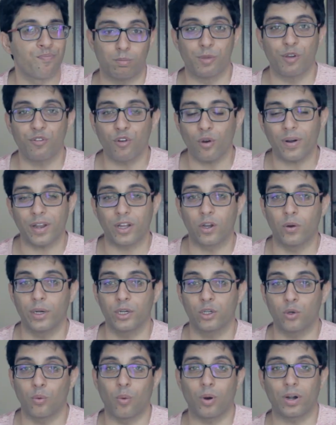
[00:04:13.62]
Before I go
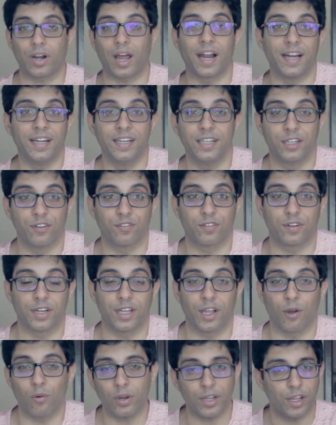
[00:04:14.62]
into what I did
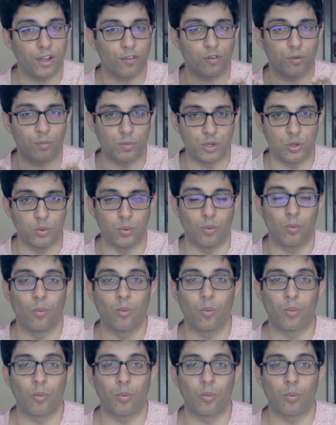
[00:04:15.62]
differently, I want to hear from you.